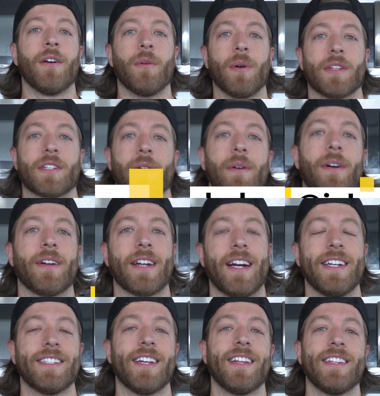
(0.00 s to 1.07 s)
What's going on,
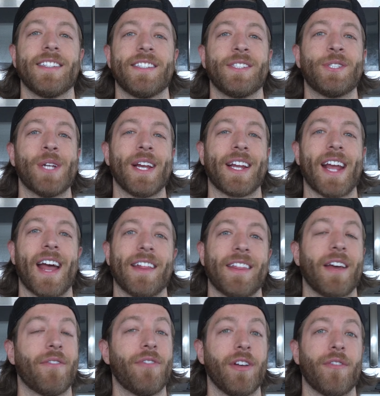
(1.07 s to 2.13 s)
guys? This is Jake at
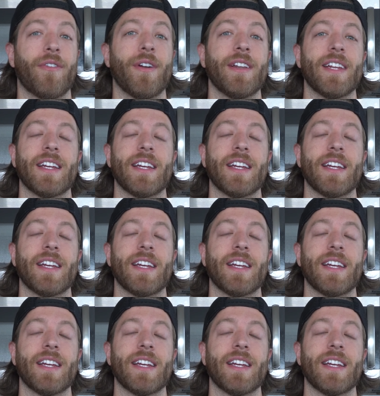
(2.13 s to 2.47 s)
That Fit Friend,